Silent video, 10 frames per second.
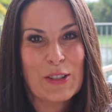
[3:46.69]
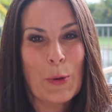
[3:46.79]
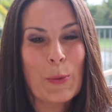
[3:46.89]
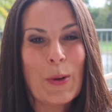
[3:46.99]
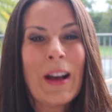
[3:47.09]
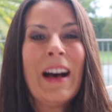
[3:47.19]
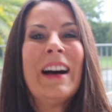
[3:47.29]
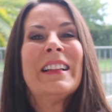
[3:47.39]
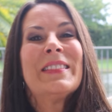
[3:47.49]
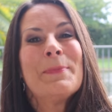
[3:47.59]
So
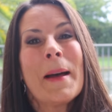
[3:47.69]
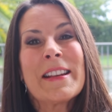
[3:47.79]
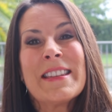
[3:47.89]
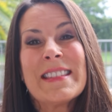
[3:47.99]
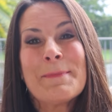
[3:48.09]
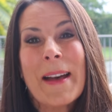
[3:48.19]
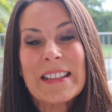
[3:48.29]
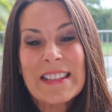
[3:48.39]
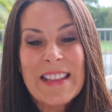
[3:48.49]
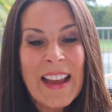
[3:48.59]
my, my
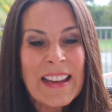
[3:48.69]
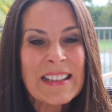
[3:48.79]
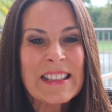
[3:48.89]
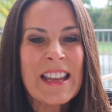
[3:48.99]
second